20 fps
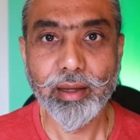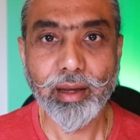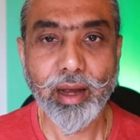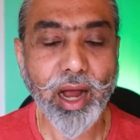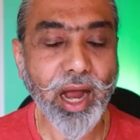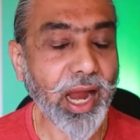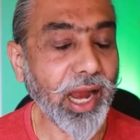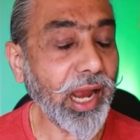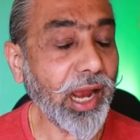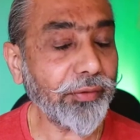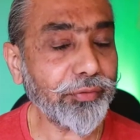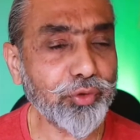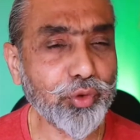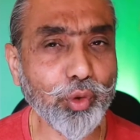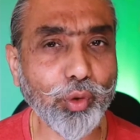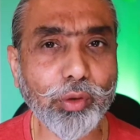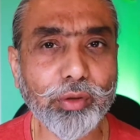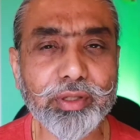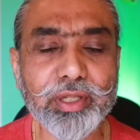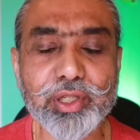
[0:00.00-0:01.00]
I have
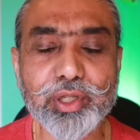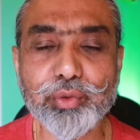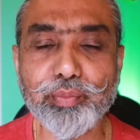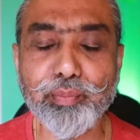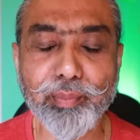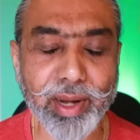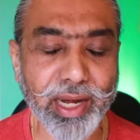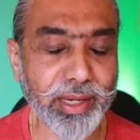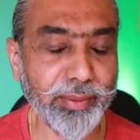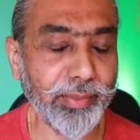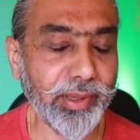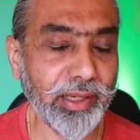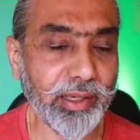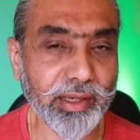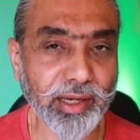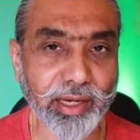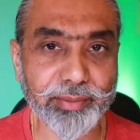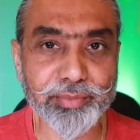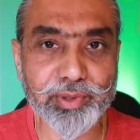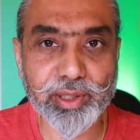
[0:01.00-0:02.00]
sold this many many
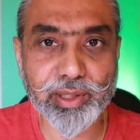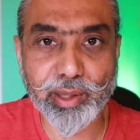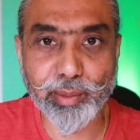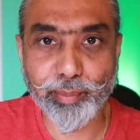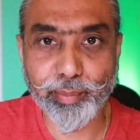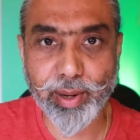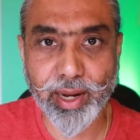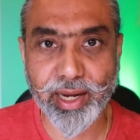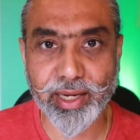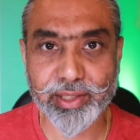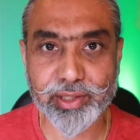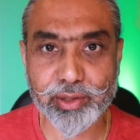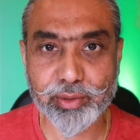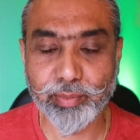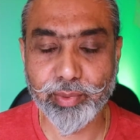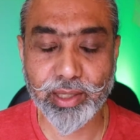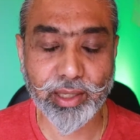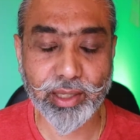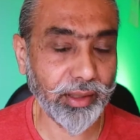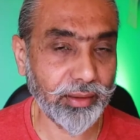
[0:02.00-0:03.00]
times in the past
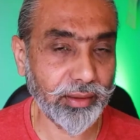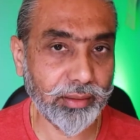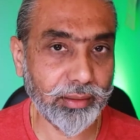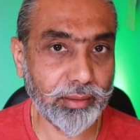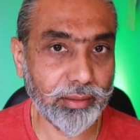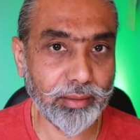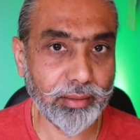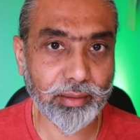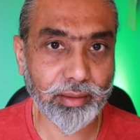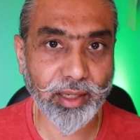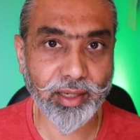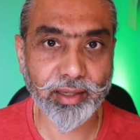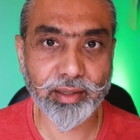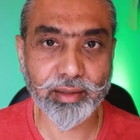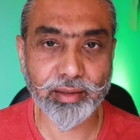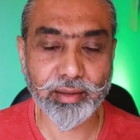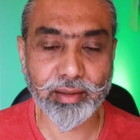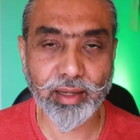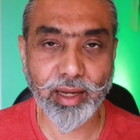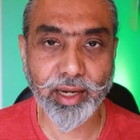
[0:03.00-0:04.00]
but I think
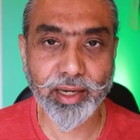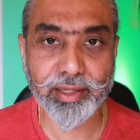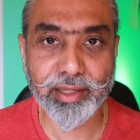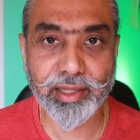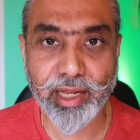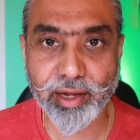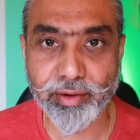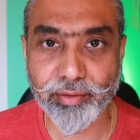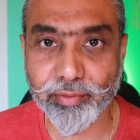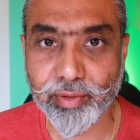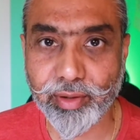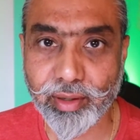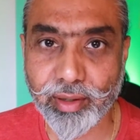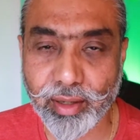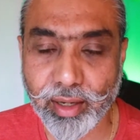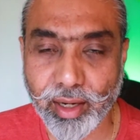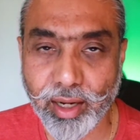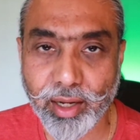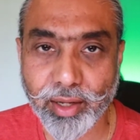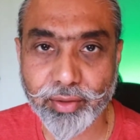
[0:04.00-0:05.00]
I never
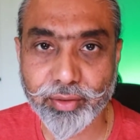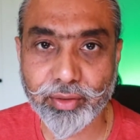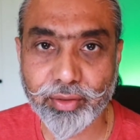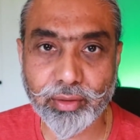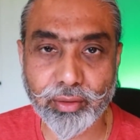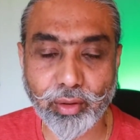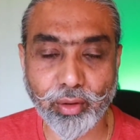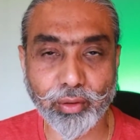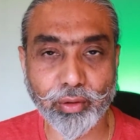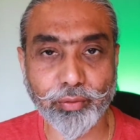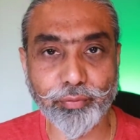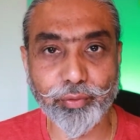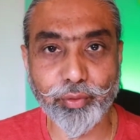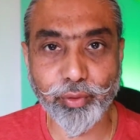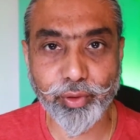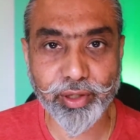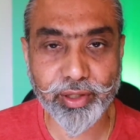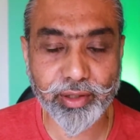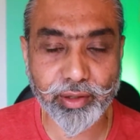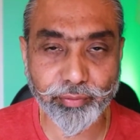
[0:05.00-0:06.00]
uh, thought of
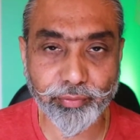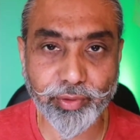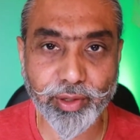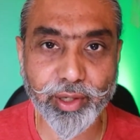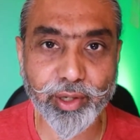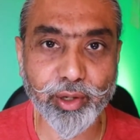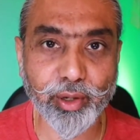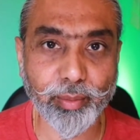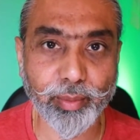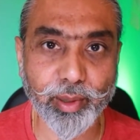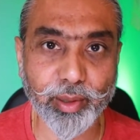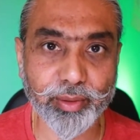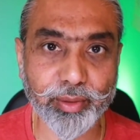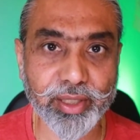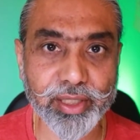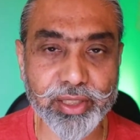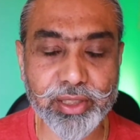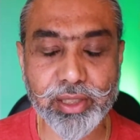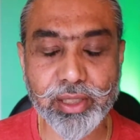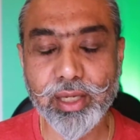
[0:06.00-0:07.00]
doing the video about
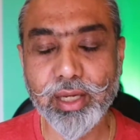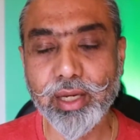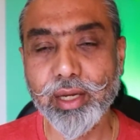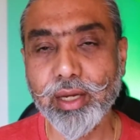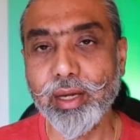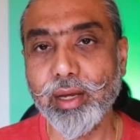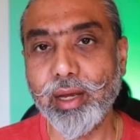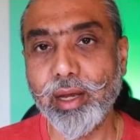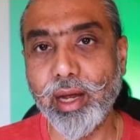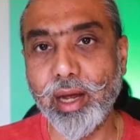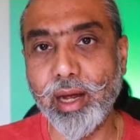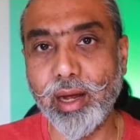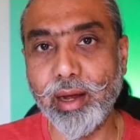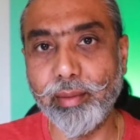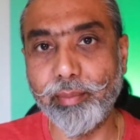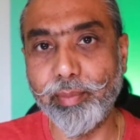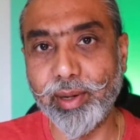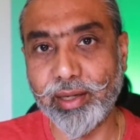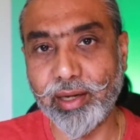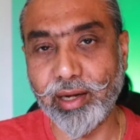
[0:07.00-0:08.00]
this uh,
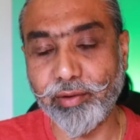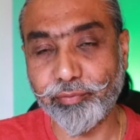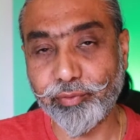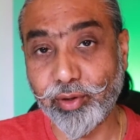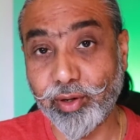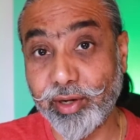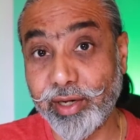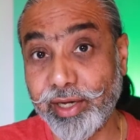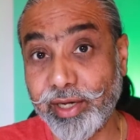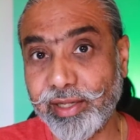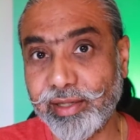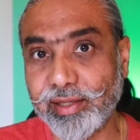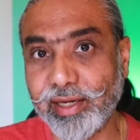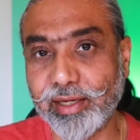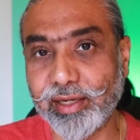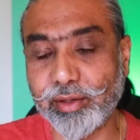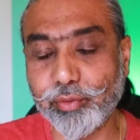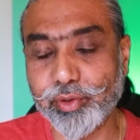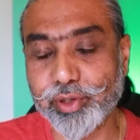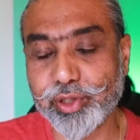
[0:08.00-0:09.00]
but after reading
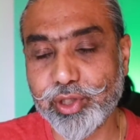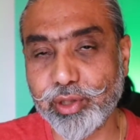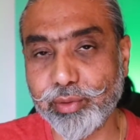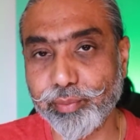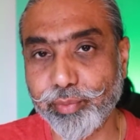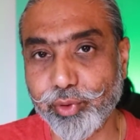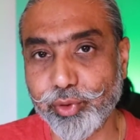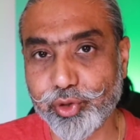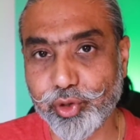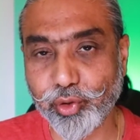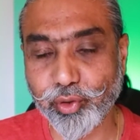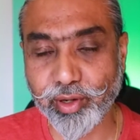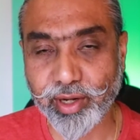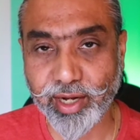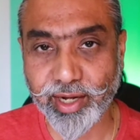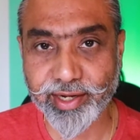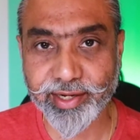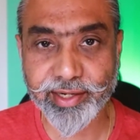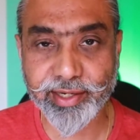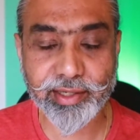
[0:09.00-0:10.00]
that question post on
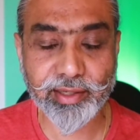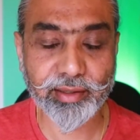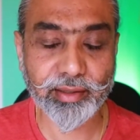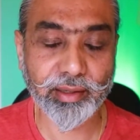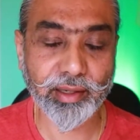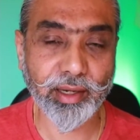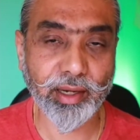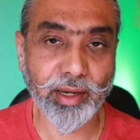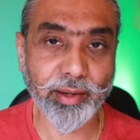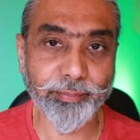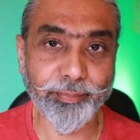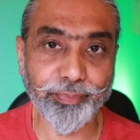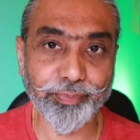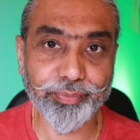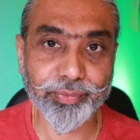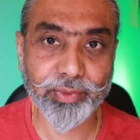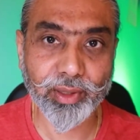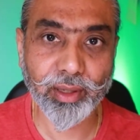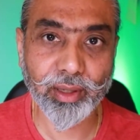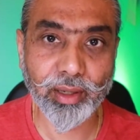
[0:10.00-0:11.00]
Reddit,
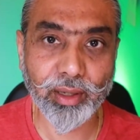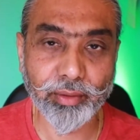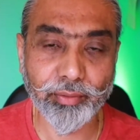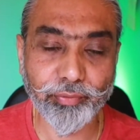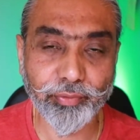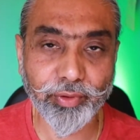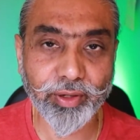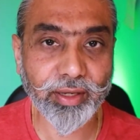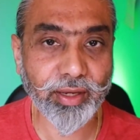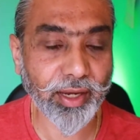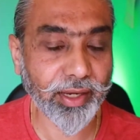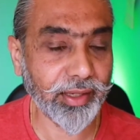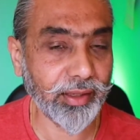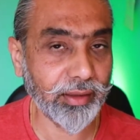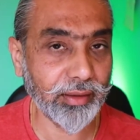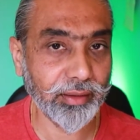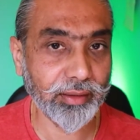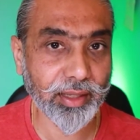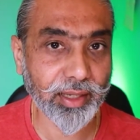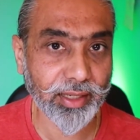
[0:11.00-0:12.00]
um, I feel
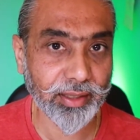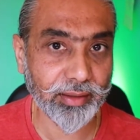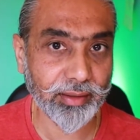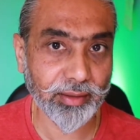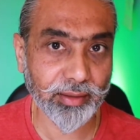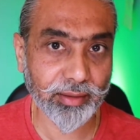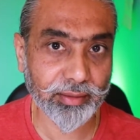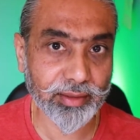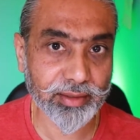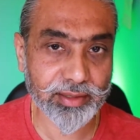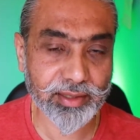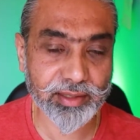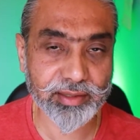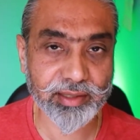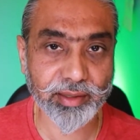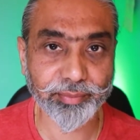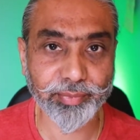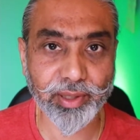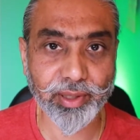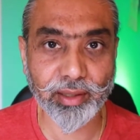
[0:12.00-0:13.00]
like that uh, this is
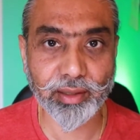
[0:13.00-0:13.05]
something